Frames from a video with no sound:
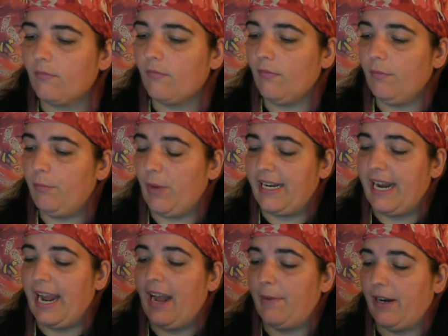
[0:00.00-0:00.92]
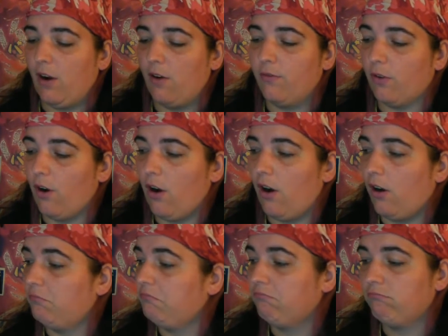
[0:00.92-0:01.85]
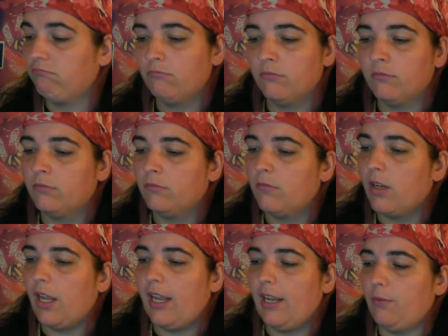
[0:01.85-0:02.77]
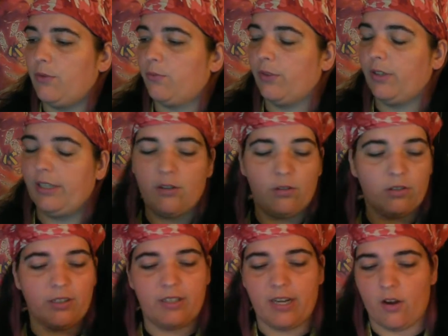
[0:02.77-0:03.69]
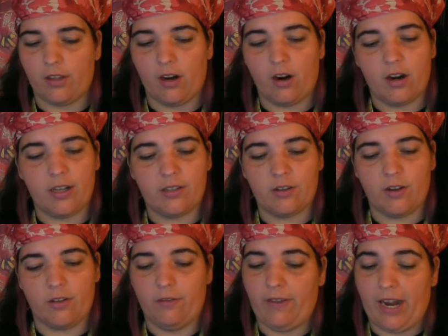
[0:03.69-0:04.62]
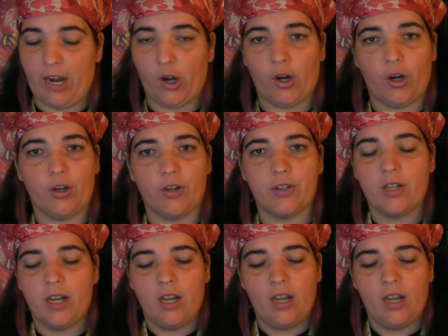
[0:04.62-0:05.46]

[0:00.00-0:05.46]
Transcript: But yeah, I mean, overall, it was really cool to see all the artists, all the vendors.